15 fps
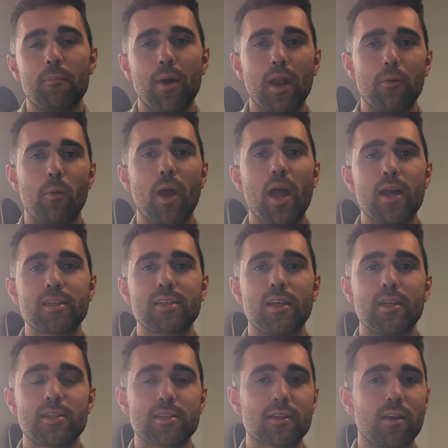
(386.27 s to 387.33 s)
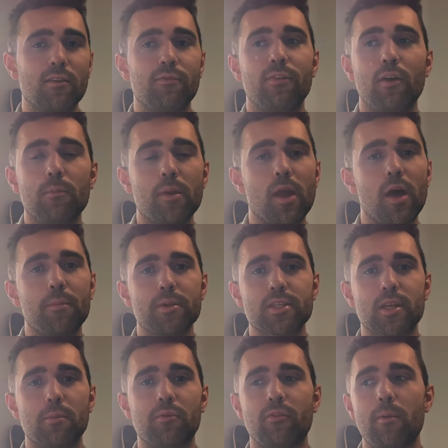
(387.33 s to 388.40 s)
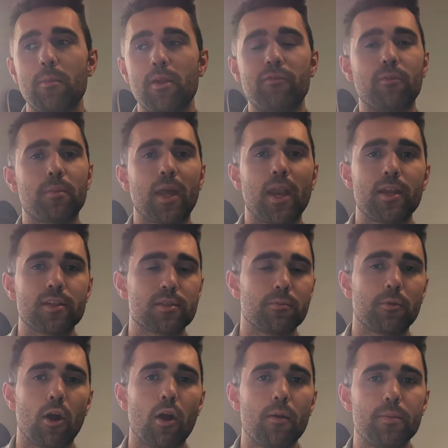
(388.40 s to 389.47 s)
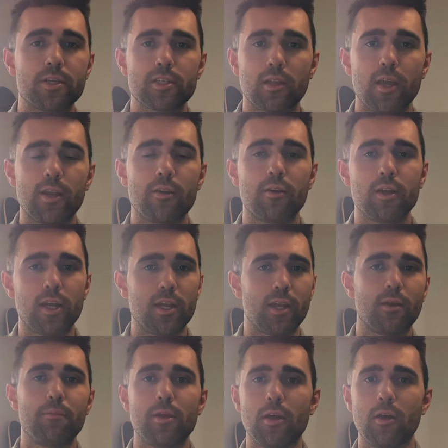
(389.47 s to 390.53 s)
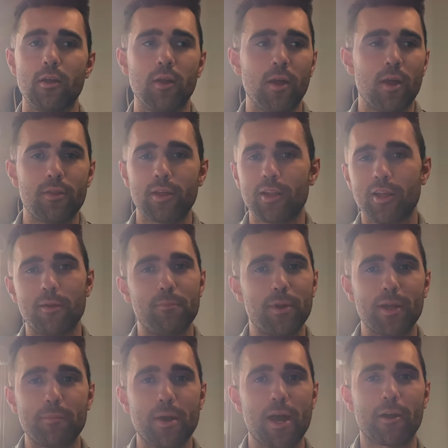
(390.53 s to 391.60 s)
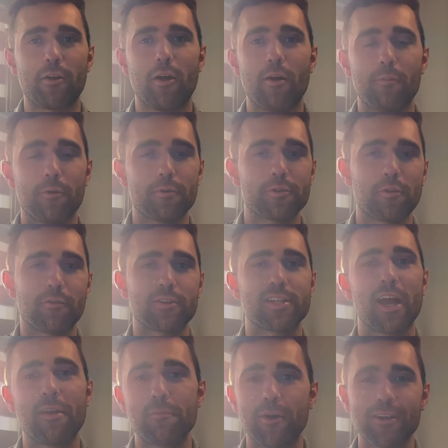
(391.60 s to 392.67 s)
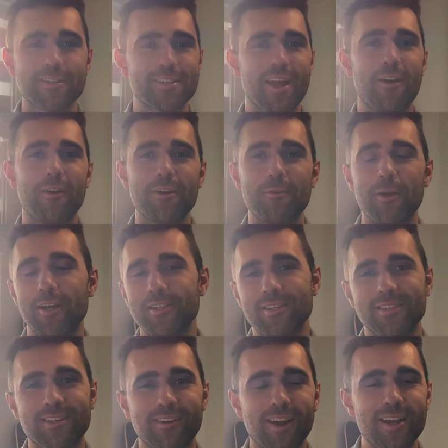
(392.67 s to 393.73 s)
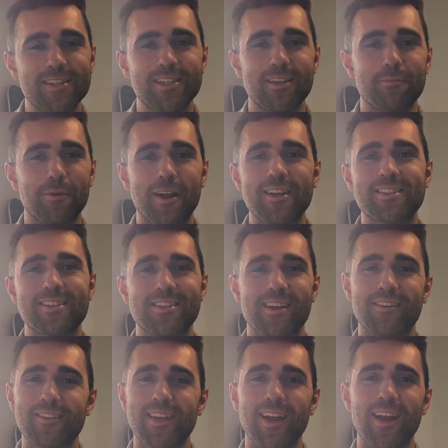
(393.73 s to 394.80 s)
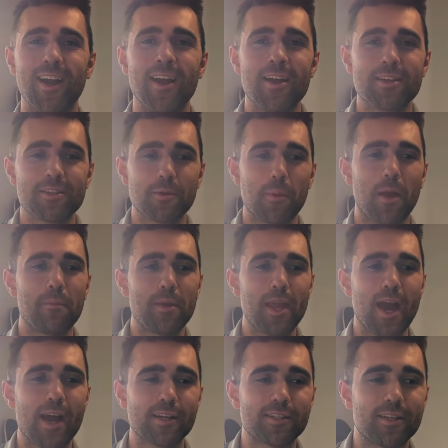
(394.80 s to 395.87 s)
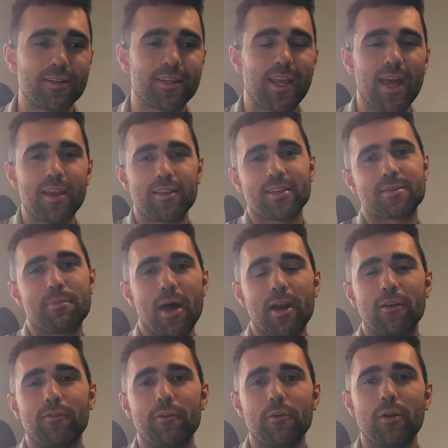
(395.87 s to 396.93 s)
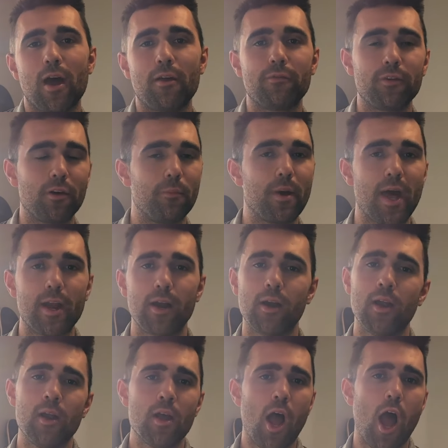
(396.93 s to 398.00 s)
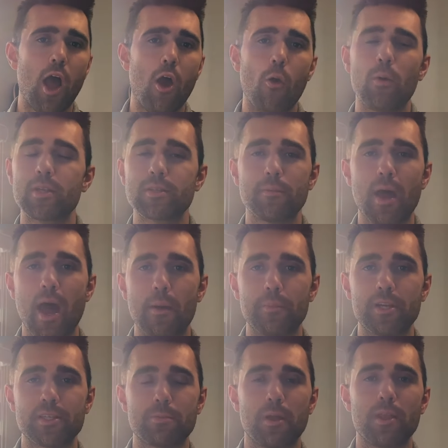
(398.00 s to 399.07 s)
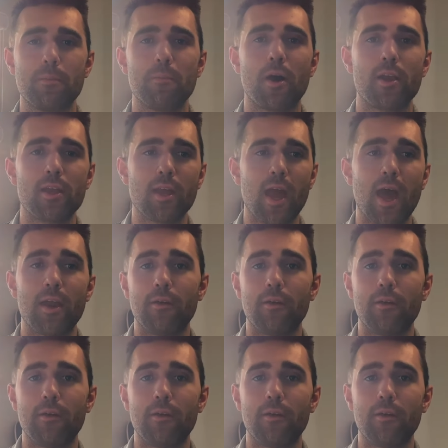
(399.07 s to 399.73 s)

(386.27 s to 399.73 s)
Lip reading: but the way I see it is it's gonna fill me up. It's gonna prevent me from getting some garbage later and eating a meal. I think like a Big Mac combo is over 10 bucks now anyways. It's crazy the prices out there. So by me actually getting this better food, I feel better. I always am happy to spend the money